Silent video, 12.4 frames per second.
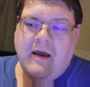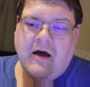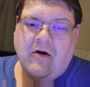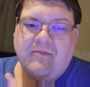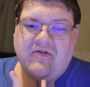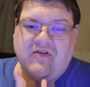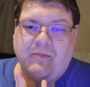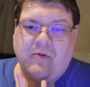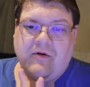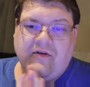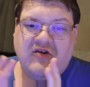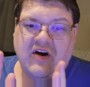help
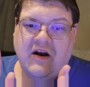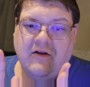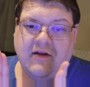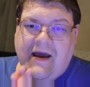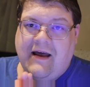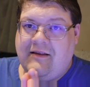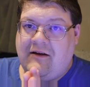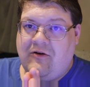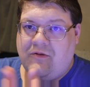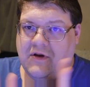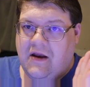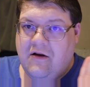support the channel at
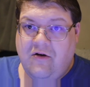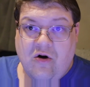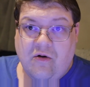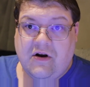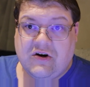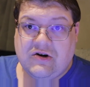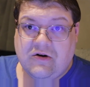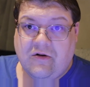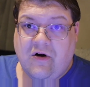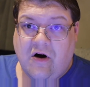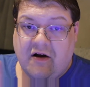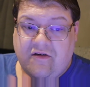literally no
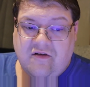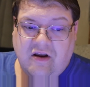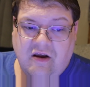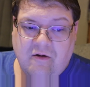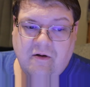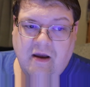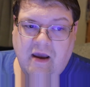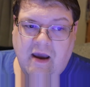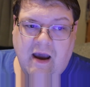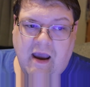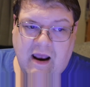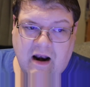additional cost to you,
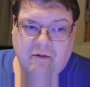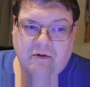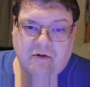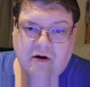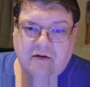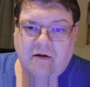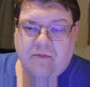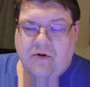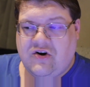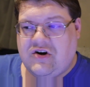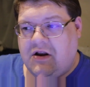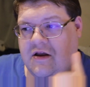and I would greatly
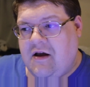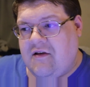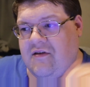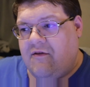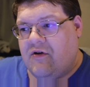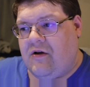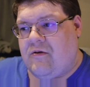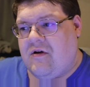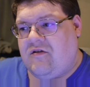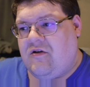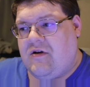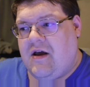appreciate it. You guys have a good
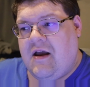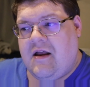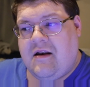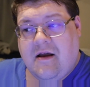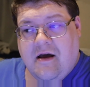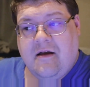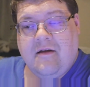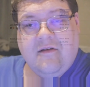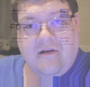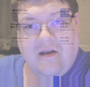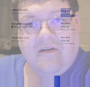rest of your day, and stay